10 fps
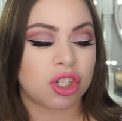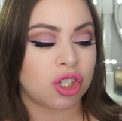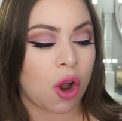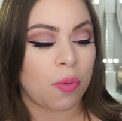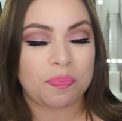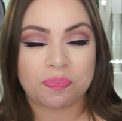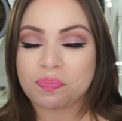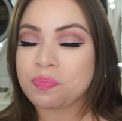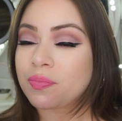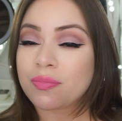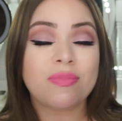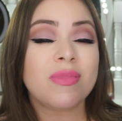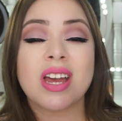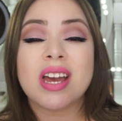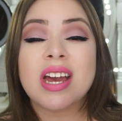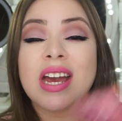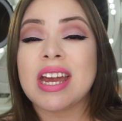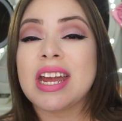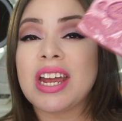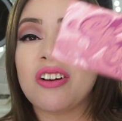So
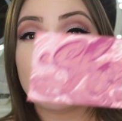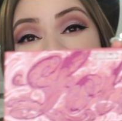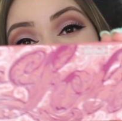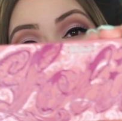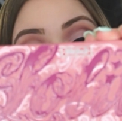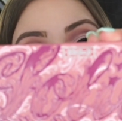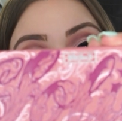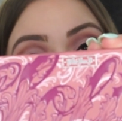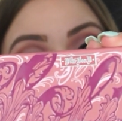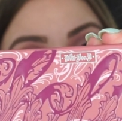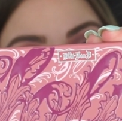here is the palette